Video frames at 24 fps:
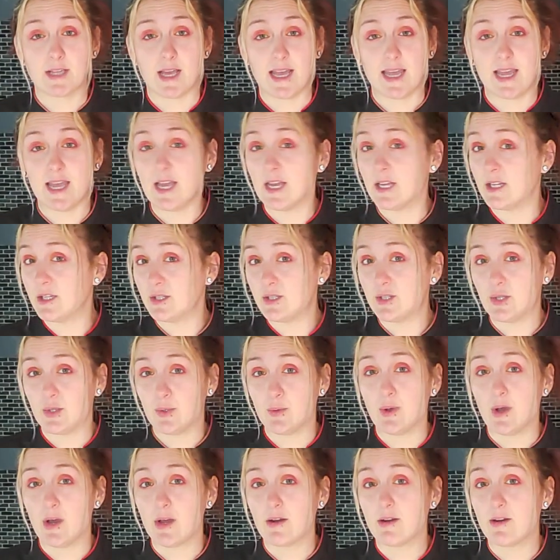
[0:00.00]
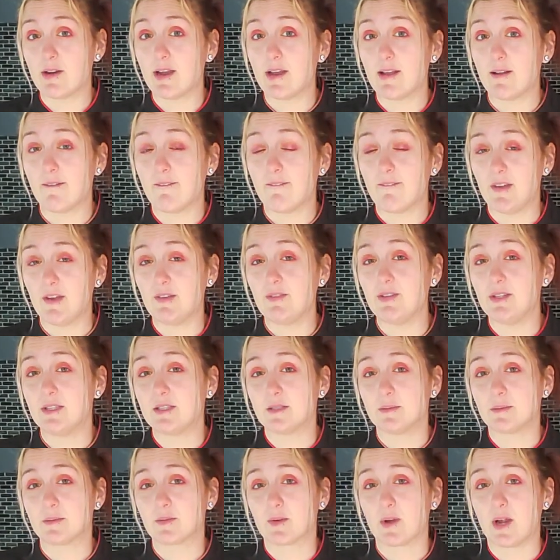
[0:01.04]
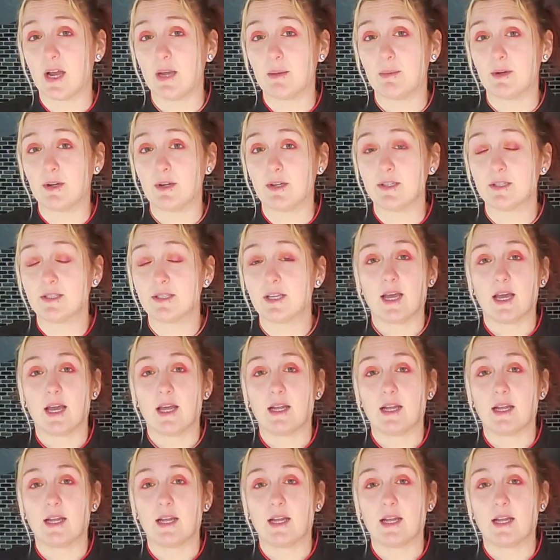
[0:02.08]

I hit 250 subscribers.